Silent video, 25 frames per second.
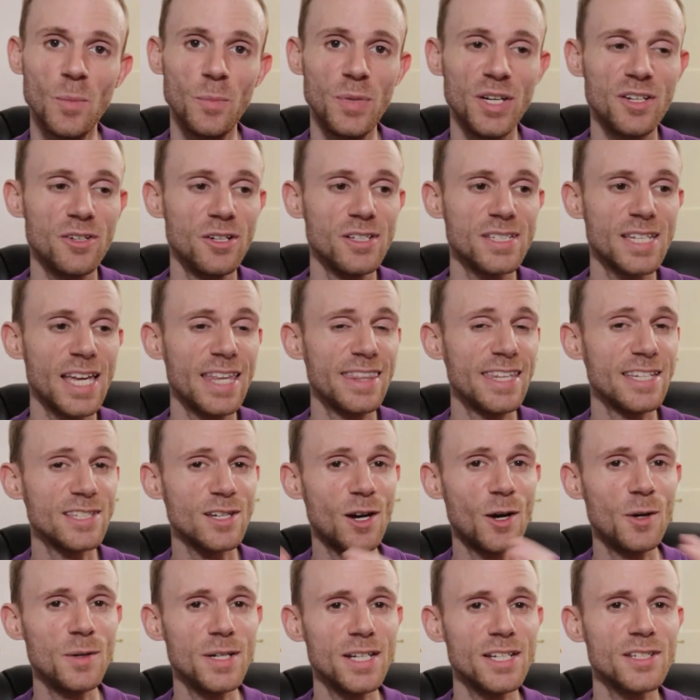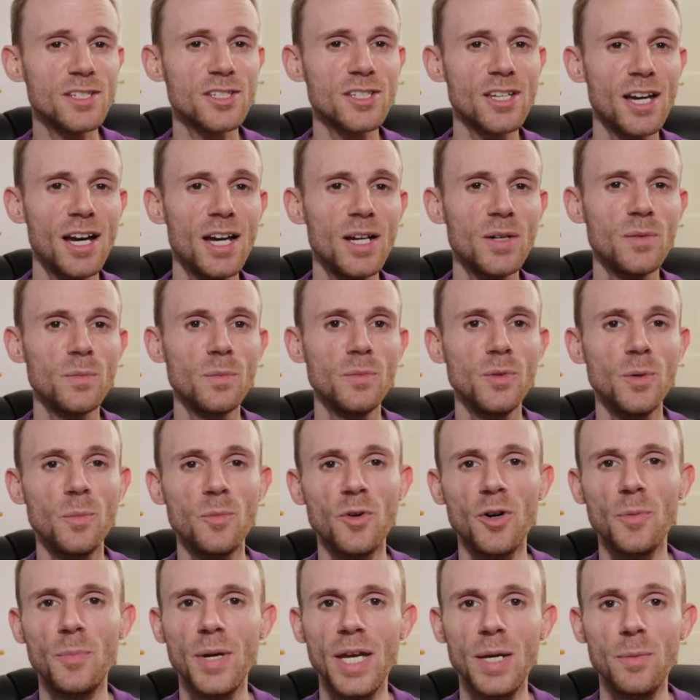because there's only a certain
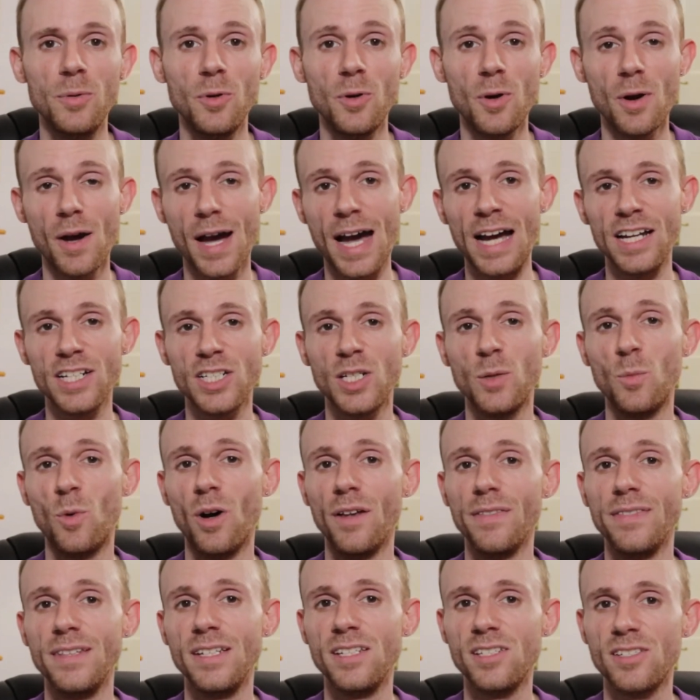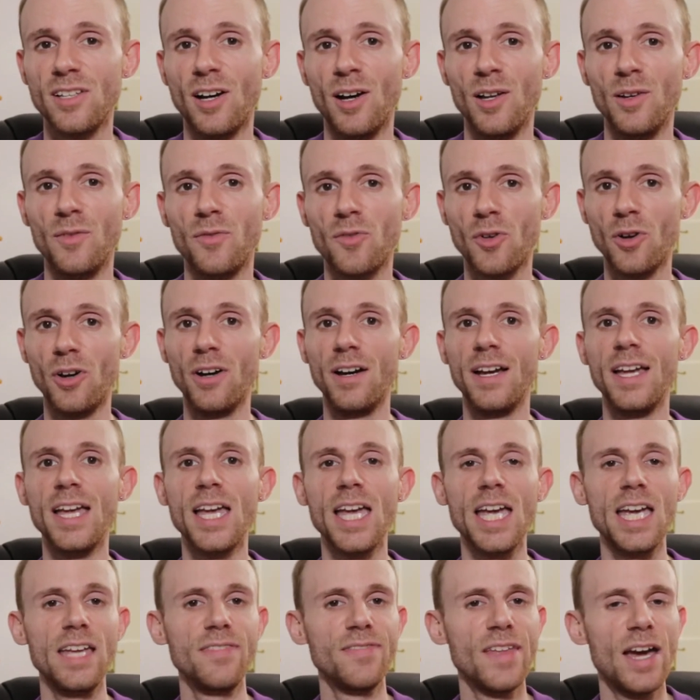number of people who actually want this style of cut
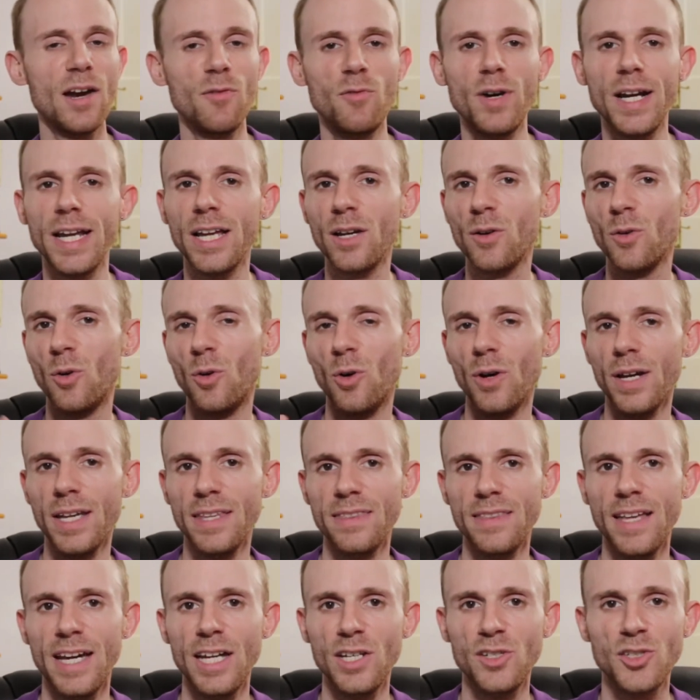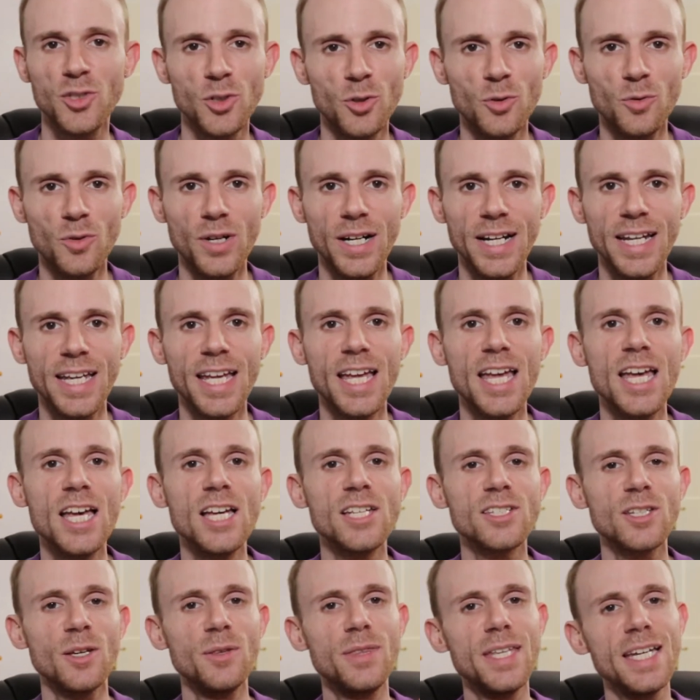in their ring or in their jewelry.
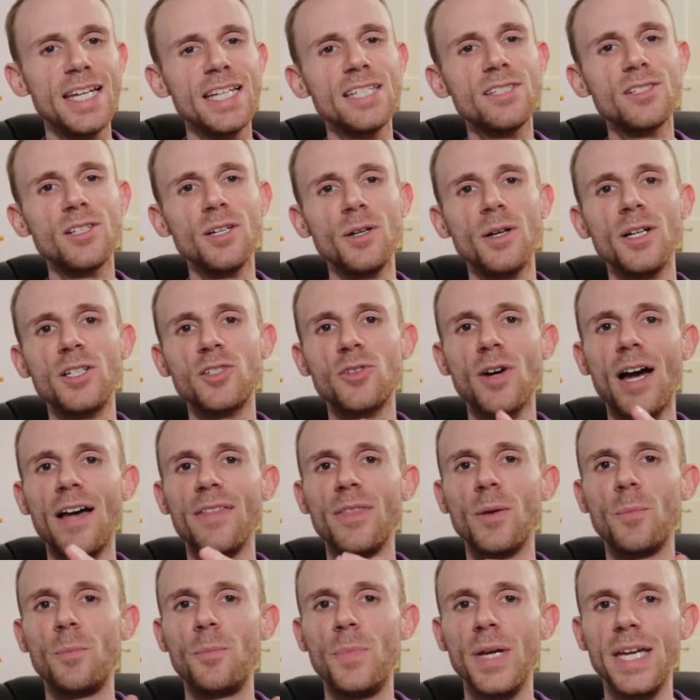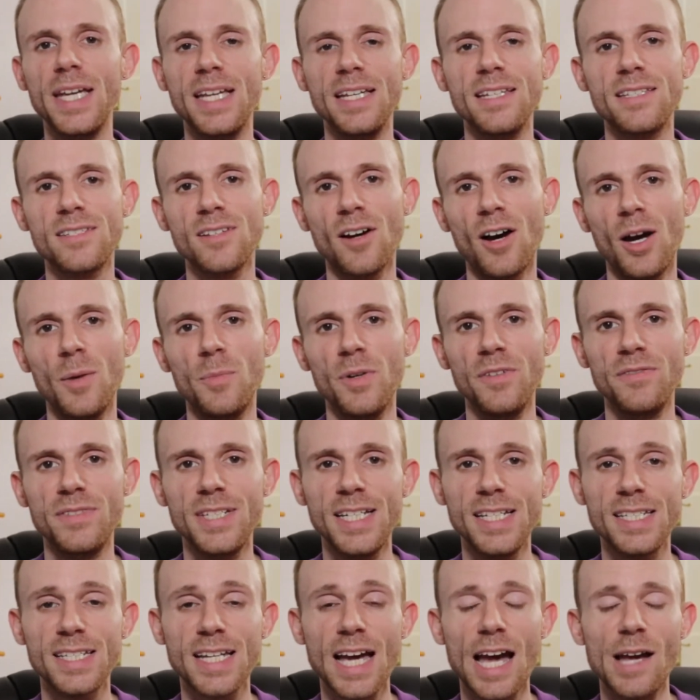So these do attract the biggest type of
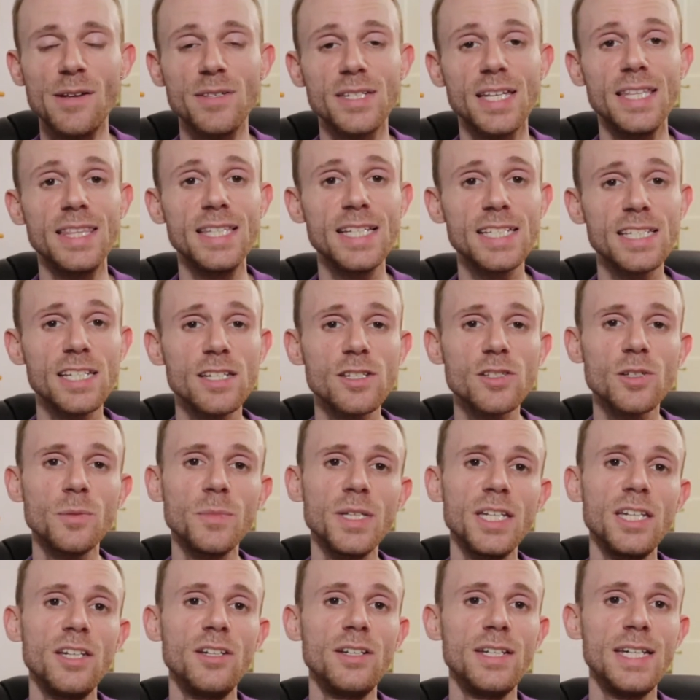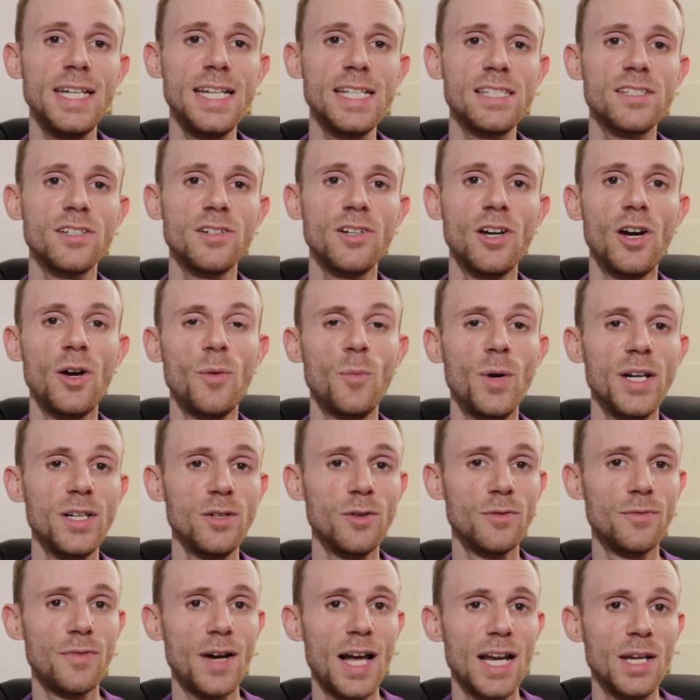discounts, and this is something you need to know when
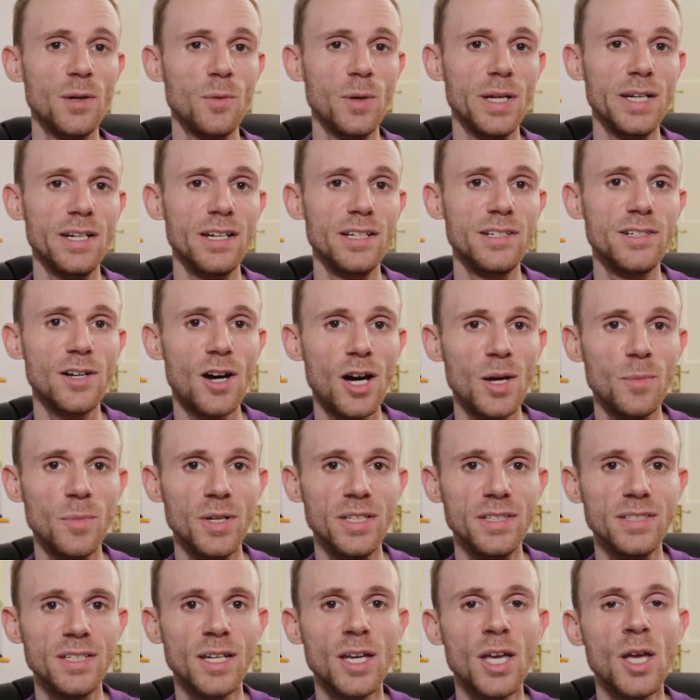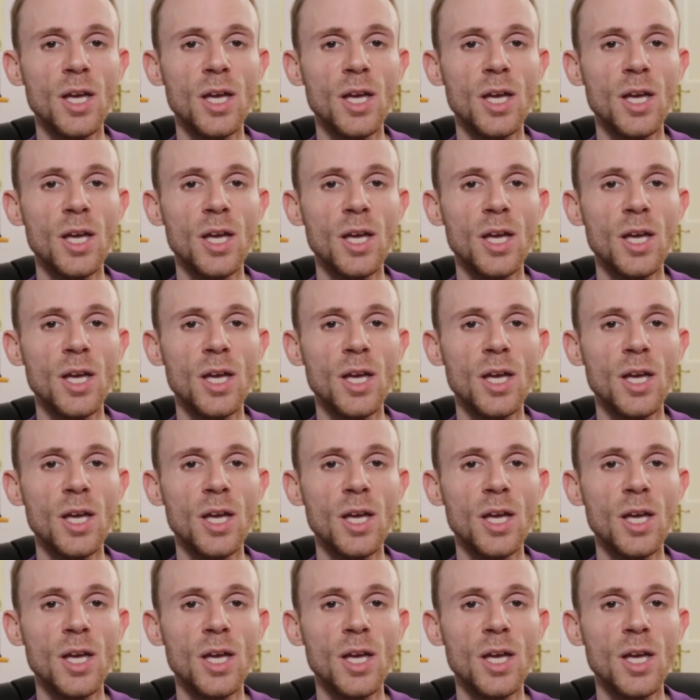you're valuing a diamond,